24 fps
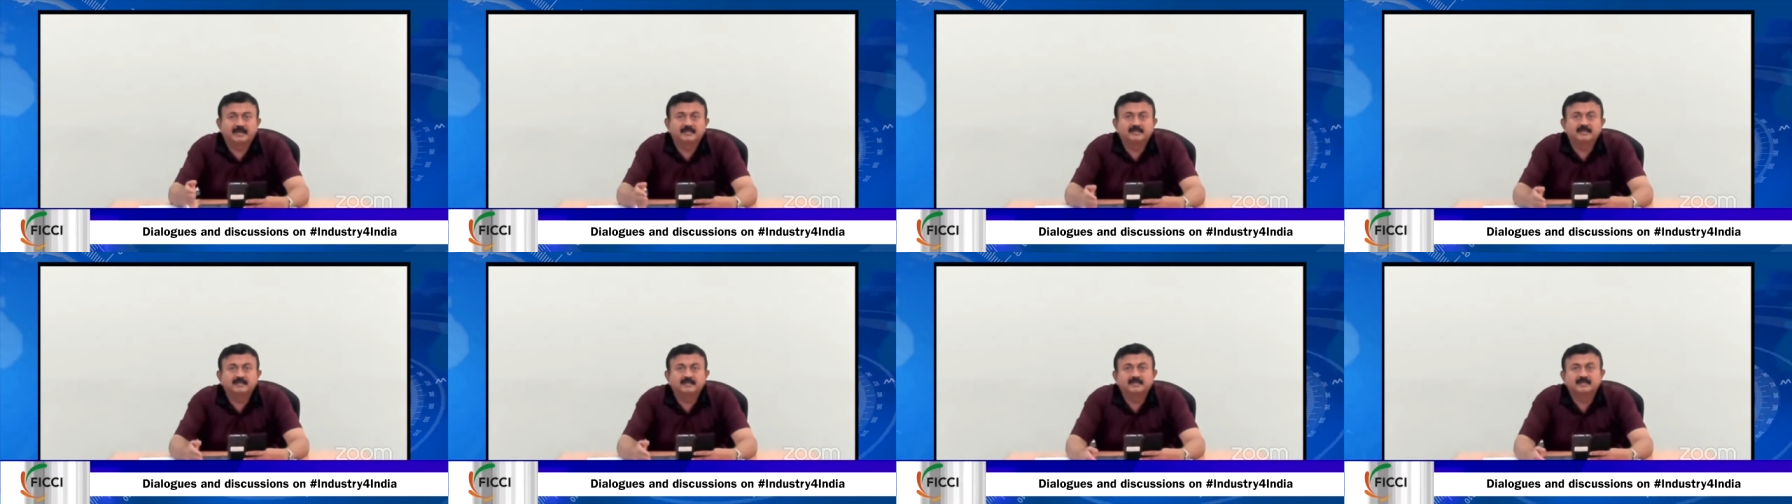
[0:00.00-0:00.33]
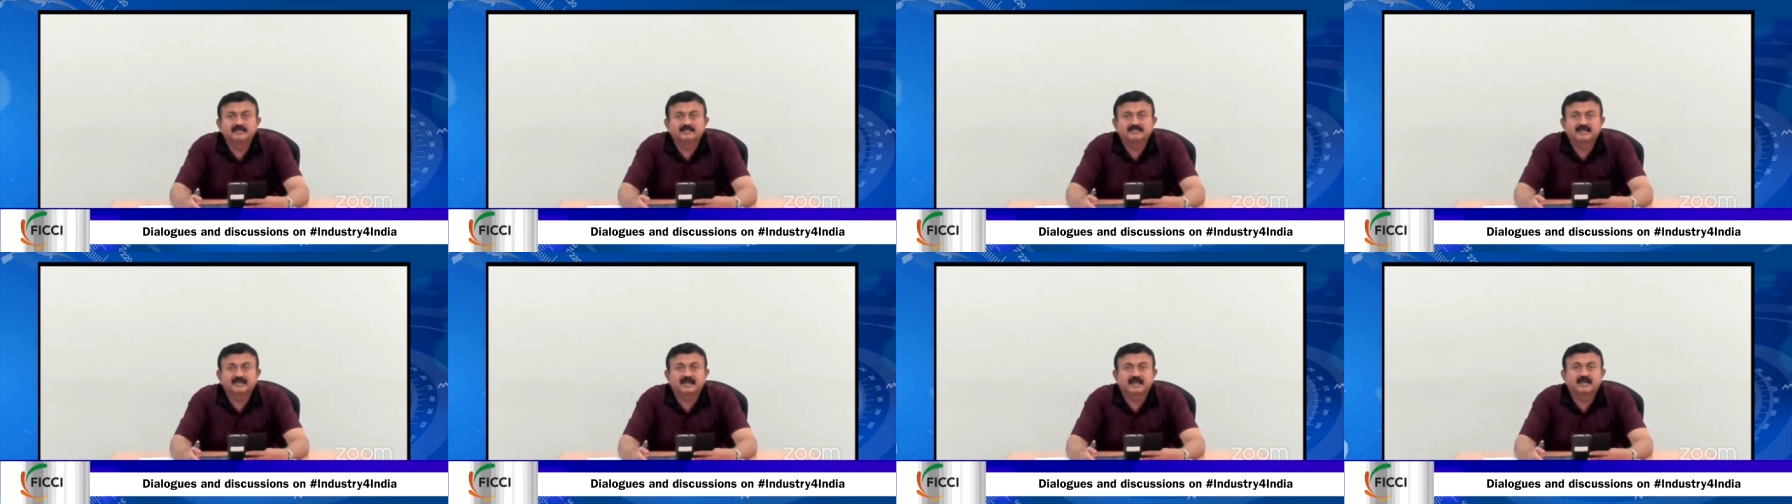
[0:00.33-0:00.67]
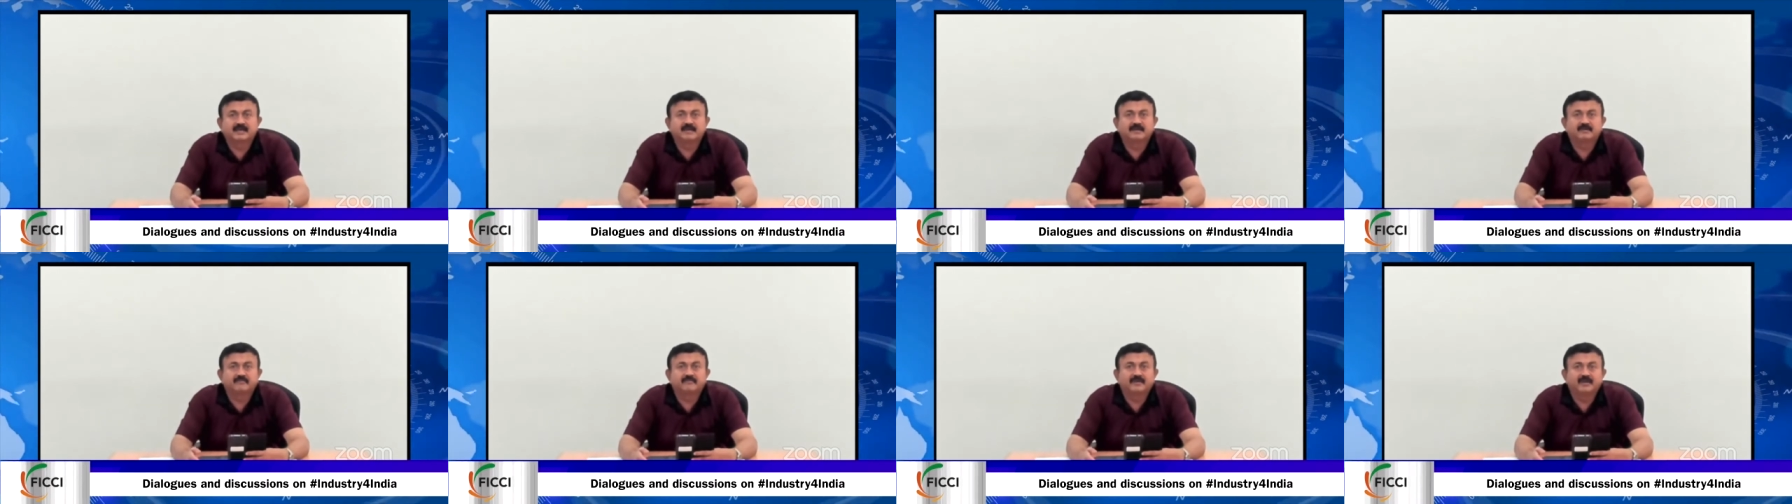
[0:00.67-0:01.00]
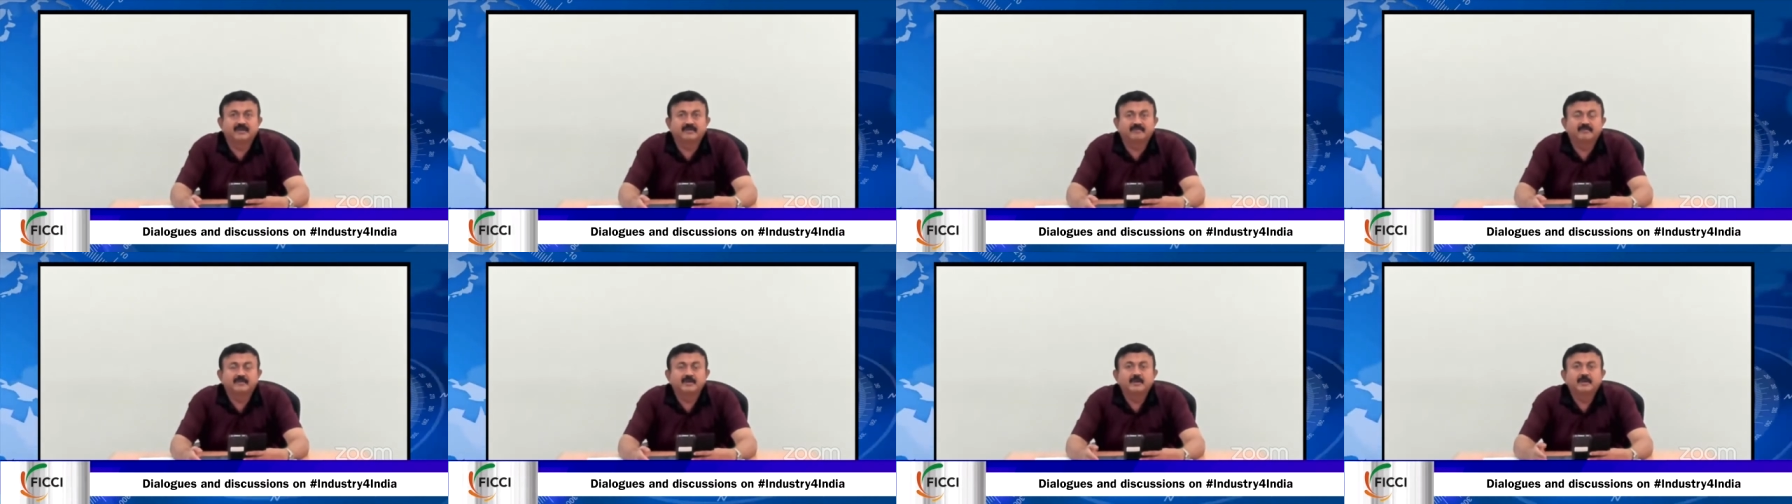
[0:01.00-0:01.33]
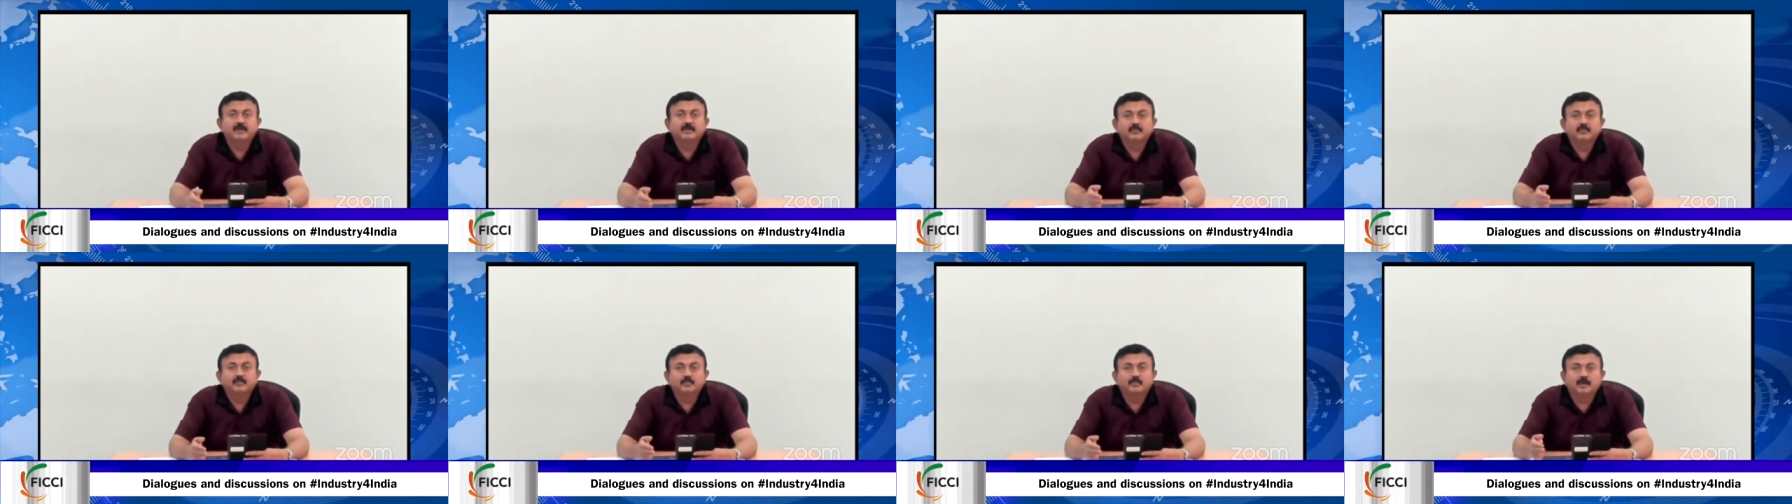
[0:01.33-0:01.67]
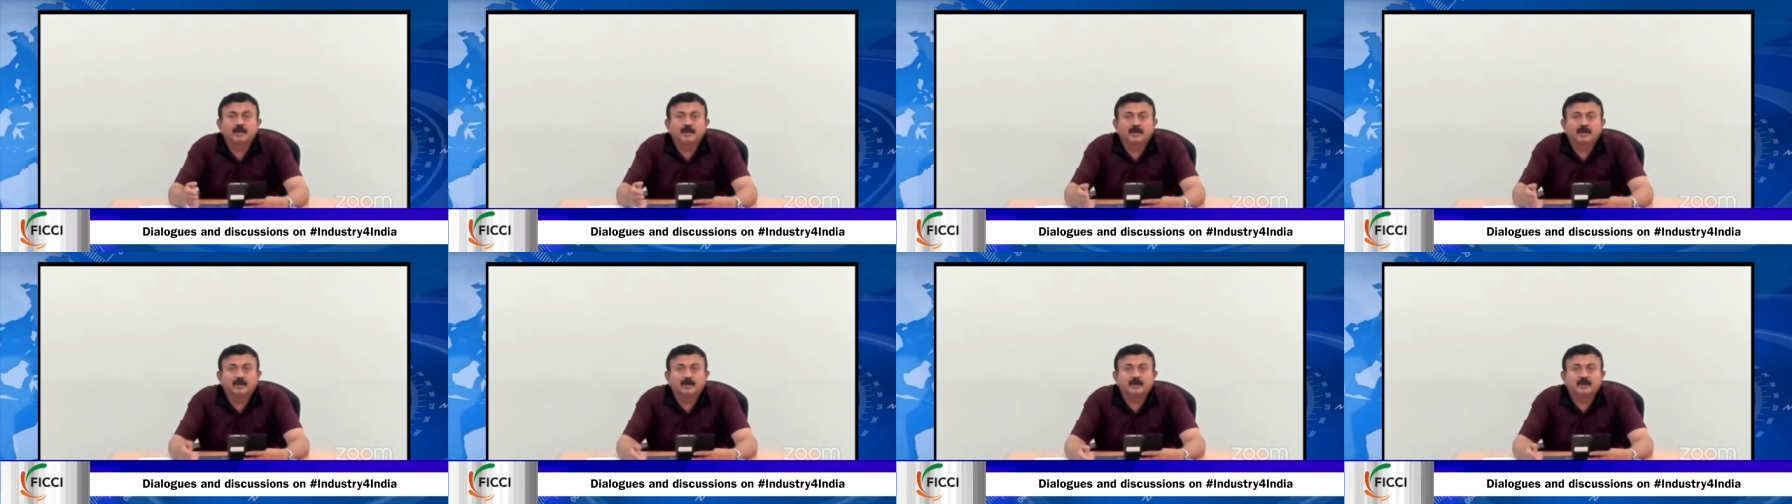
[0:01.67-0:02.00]
And in the second wave,
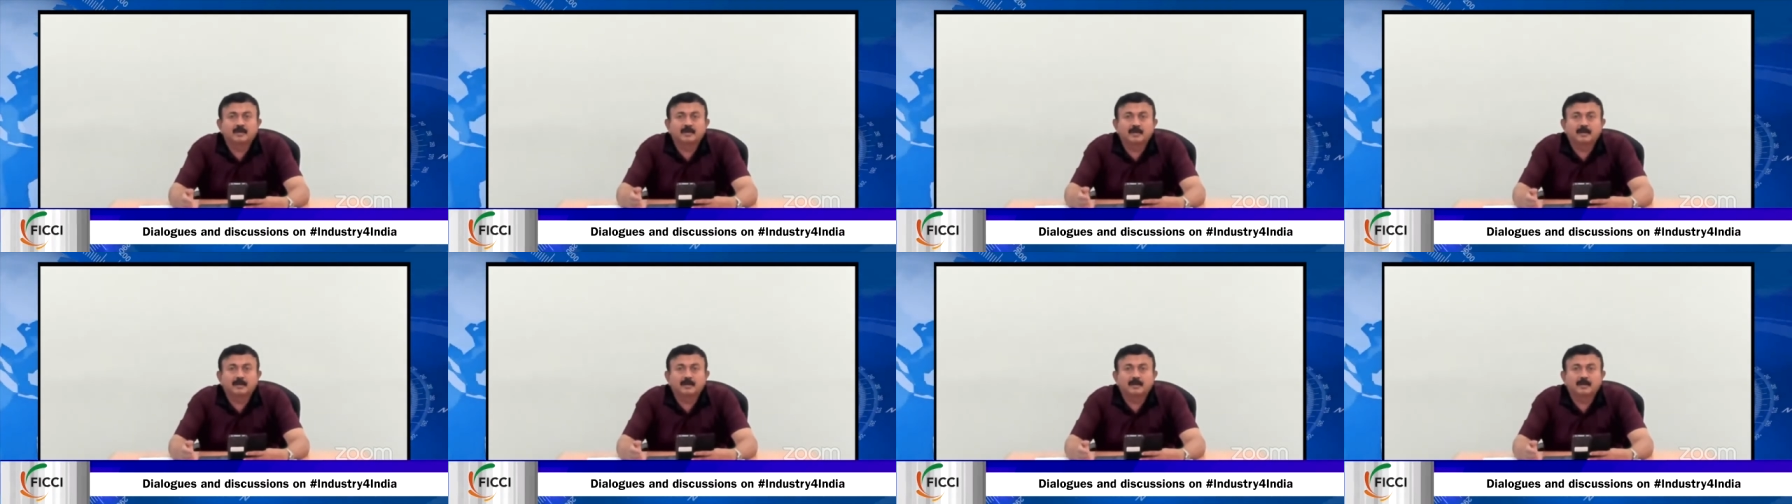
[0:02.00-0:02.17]
uh,